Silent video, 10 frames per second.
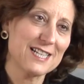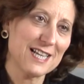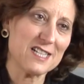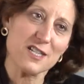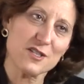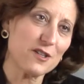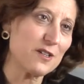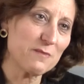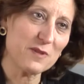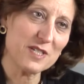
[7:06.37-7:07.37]
That's a
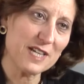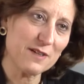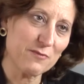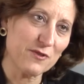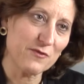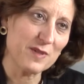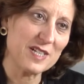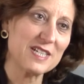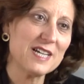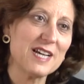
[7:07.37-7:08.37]
certain percent
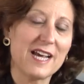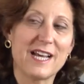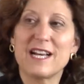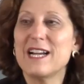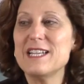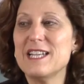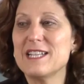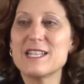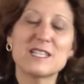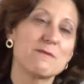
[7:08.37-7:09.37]
improvement, and I
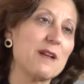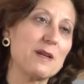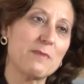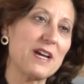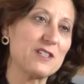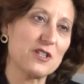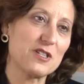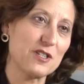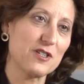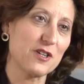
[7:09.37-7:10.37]
need this many patients
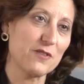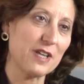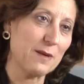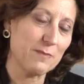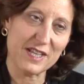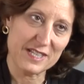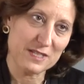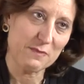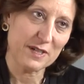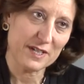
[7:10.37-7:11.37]
to show that by
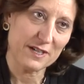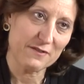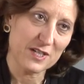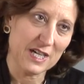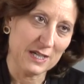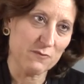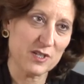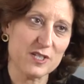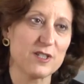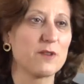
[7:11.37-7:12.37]
this period of time
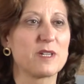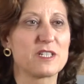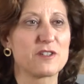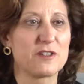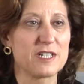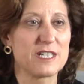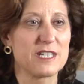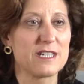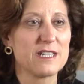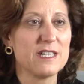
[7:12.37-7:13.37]
with so much certainty.